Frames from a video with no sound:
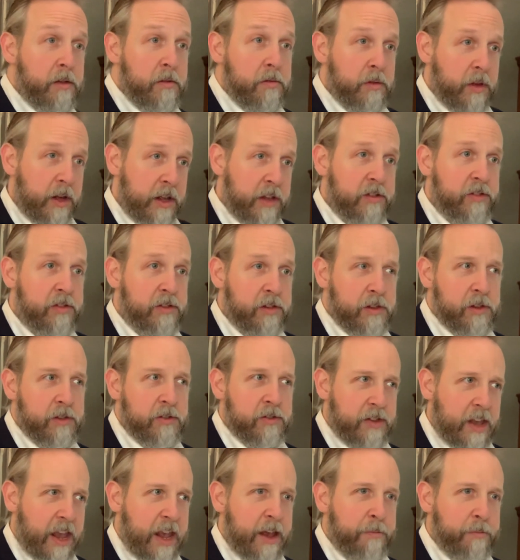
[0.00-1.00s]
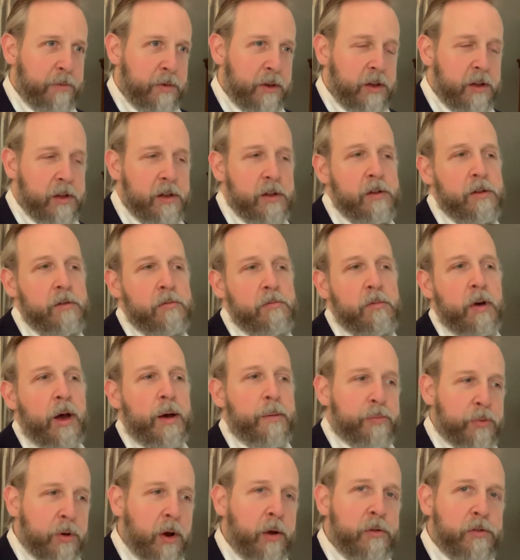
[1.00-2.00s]
It's the same
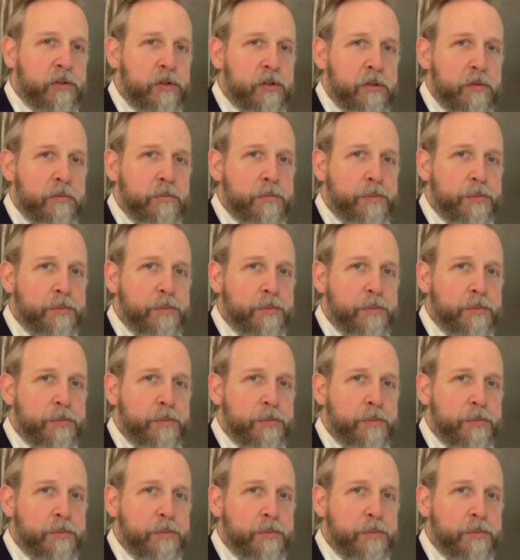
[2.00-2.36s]
approach,